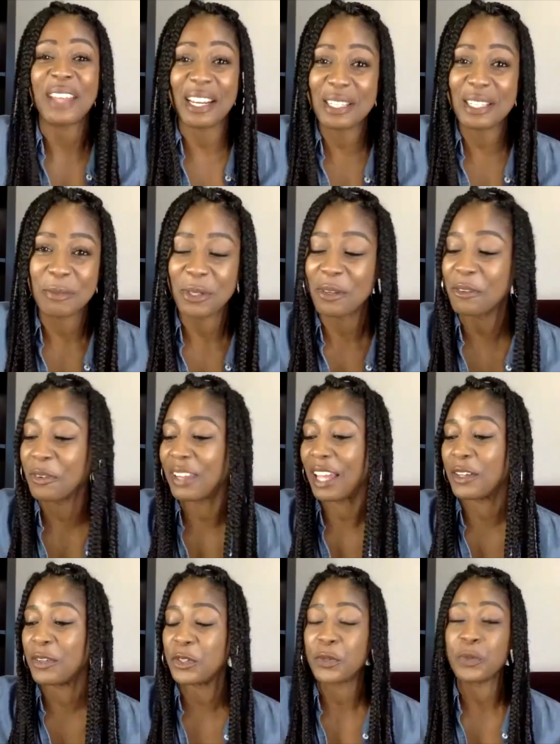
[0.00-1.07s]
That is beautiful
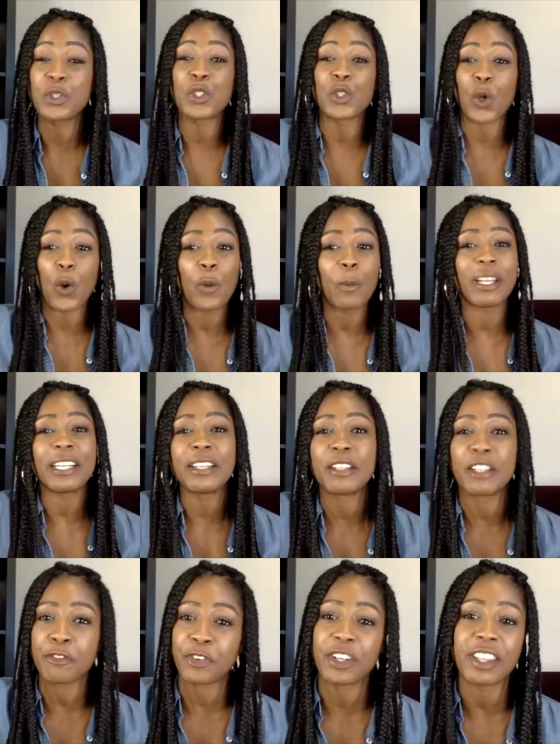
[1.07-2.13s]
that you do so many
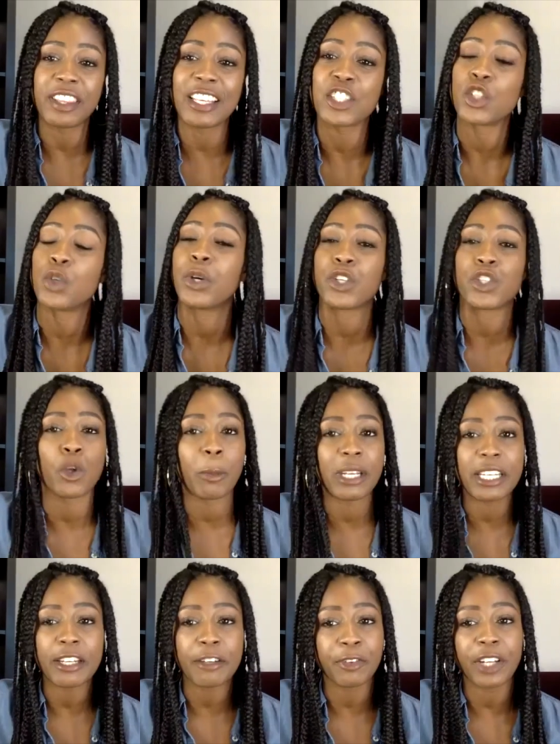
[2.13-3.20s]
different things. You wear so
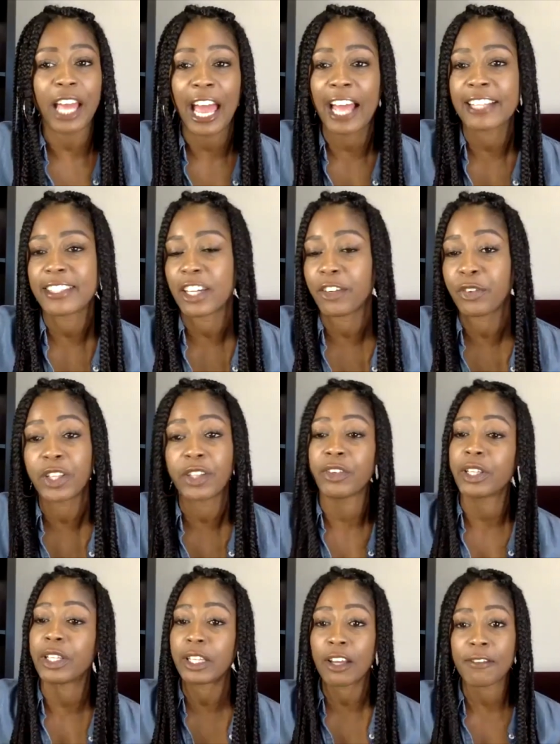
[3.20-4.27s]
many different hats. I really,
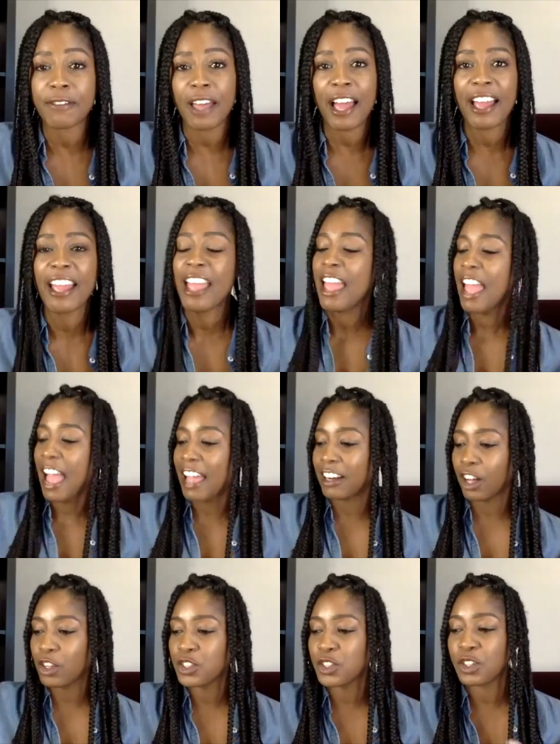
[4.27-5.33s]
really love that. And
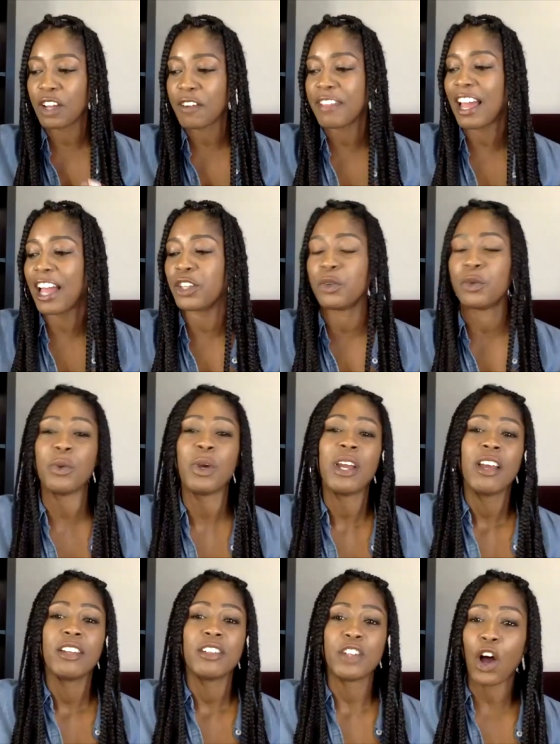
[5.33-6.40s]
also love that you
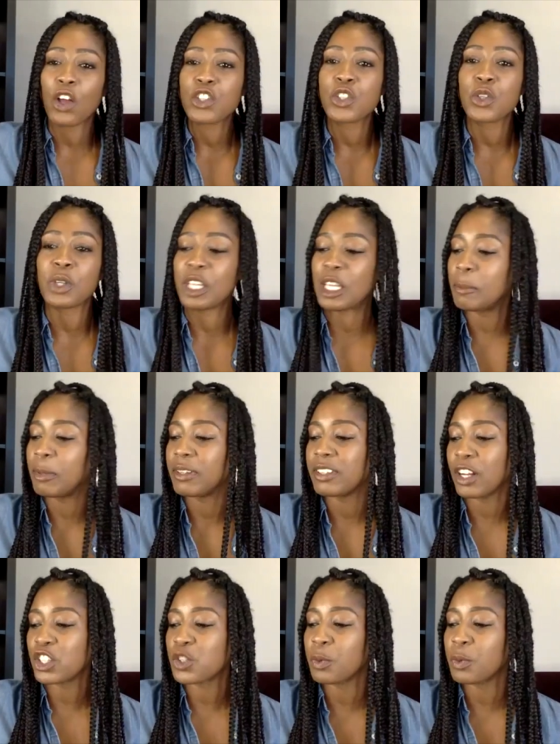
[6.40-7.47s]
also keep in
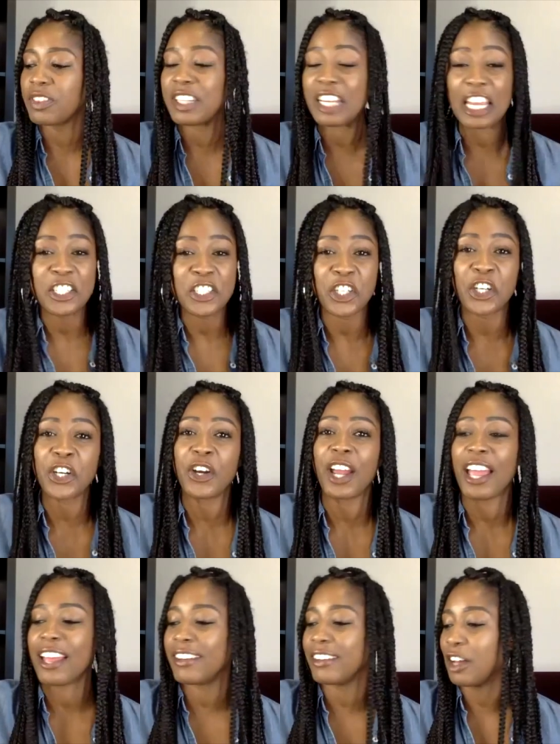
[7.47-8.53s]
touch with nature
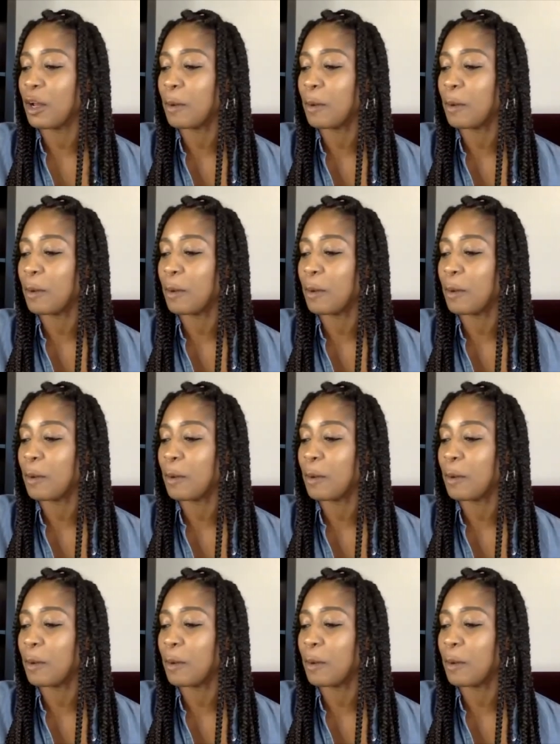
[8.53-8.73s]
and